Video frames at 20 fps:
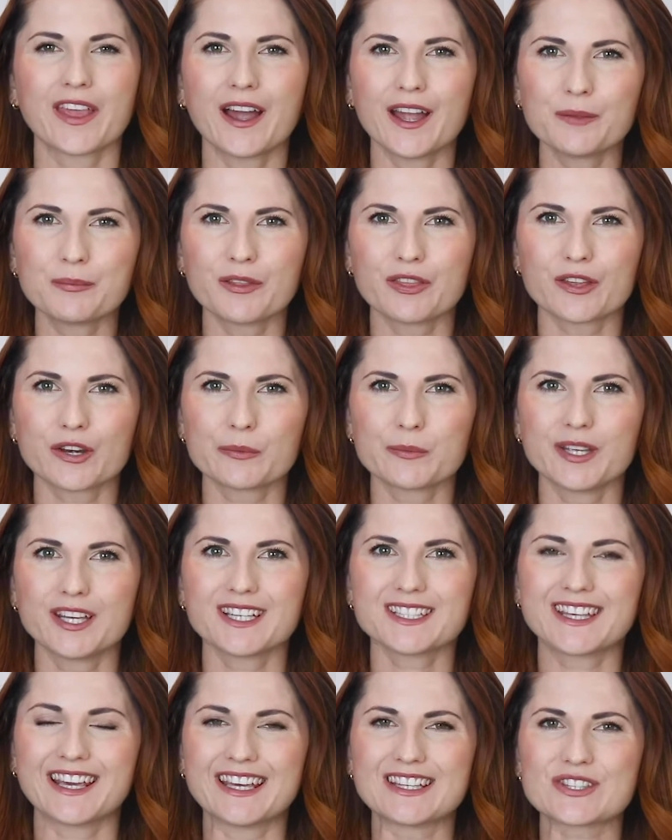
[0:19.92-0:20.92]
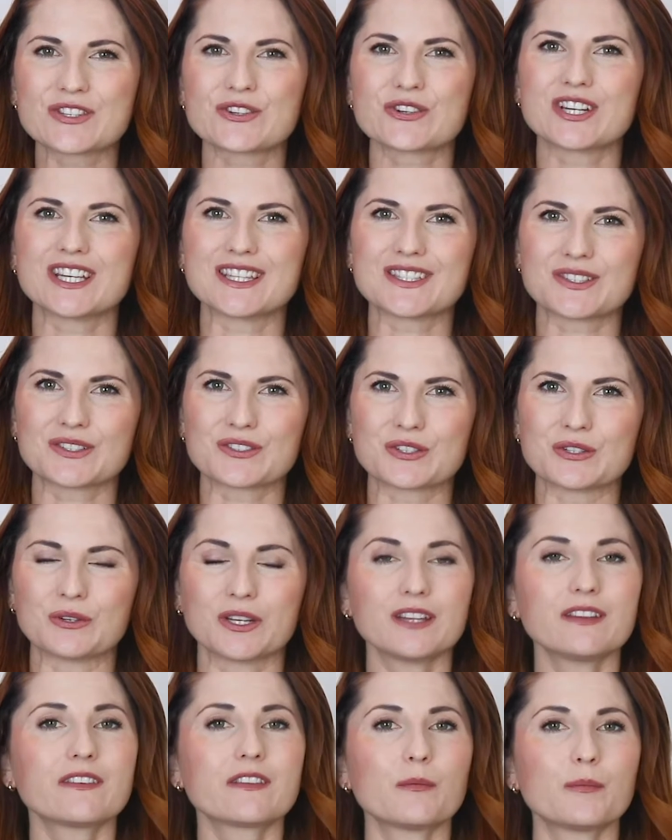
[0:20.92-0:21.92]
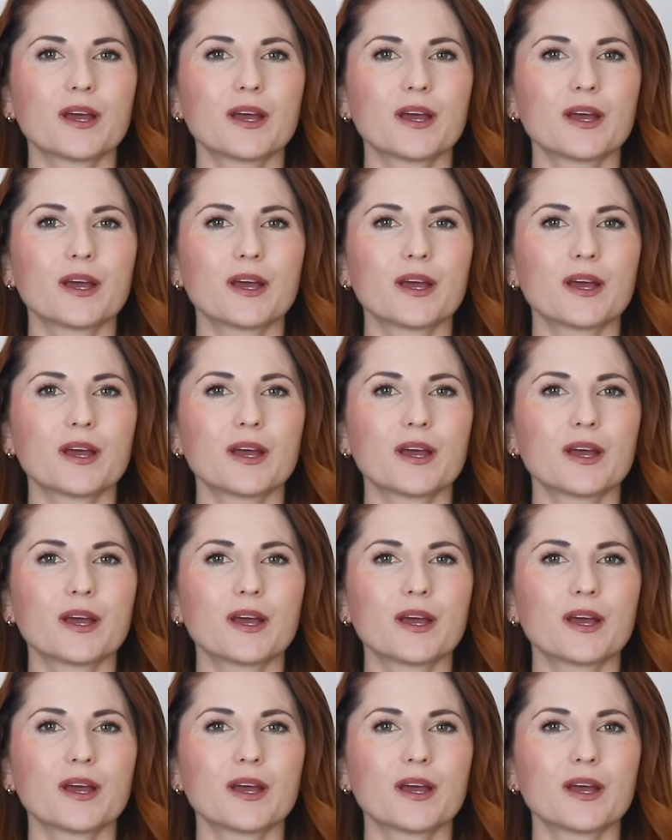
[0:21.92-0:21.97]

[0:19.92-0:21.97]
Hyperthermia Cancer Institute is the